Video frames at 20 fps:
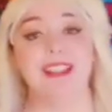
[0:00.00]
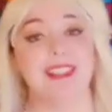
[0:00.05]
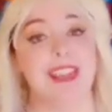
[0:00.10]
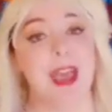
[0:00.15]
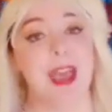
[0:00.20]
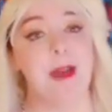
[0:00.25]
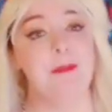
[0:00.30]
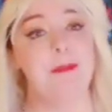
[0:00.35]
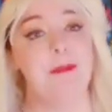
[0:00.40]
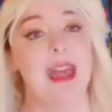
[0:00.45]

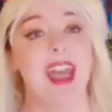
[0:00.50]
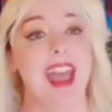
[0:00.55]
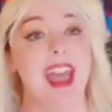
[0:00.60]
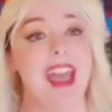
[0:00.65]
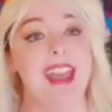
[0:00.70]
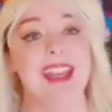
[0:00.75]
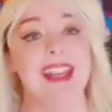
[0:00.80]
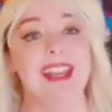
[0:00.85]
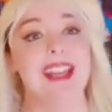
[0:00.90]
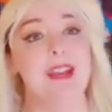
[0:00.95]
them
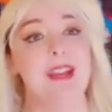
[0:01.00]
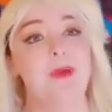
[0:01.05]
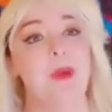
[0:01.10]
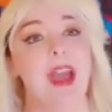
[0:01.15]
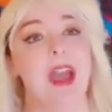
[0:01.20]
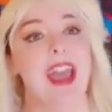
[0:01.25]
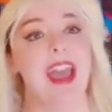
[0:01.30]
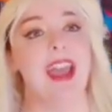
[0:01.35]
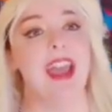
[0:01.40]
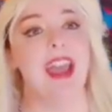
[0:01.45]

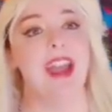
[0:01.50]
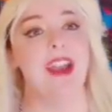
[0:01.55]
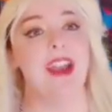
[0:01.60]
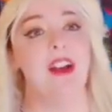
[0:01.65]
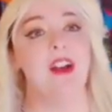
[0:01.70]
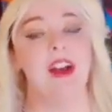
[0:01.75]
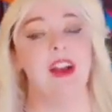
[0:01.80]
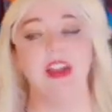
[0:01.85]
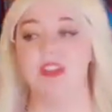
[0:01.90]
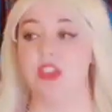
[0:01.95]
anywhere.
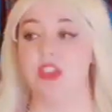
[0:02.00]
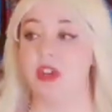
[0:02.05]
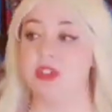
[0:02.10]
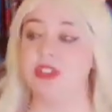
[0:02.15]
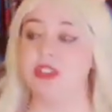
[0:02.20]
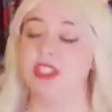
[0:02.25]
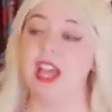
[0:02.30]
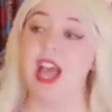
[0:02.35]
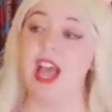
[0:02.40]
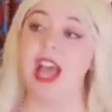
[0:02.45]
There's
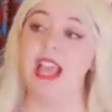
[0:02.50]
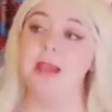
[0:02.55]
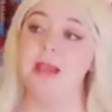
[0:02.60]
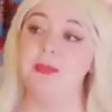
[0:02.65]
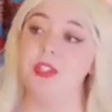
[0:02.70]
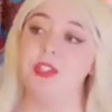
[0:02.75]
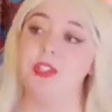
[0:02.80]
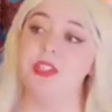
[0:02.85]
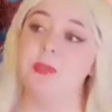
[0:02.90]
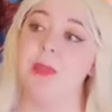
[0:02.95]
time
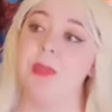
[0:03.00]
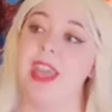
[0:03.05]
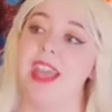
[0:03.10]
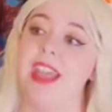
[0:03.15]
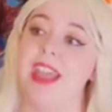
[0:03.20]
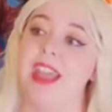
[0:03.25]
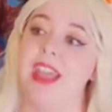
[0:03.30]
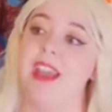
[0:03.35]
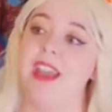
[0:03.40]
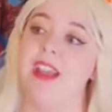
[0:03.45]
to
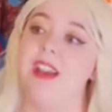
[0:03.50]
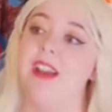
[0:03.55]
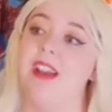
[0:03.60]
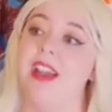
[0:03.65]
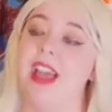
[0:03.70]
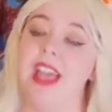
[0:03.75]
spare.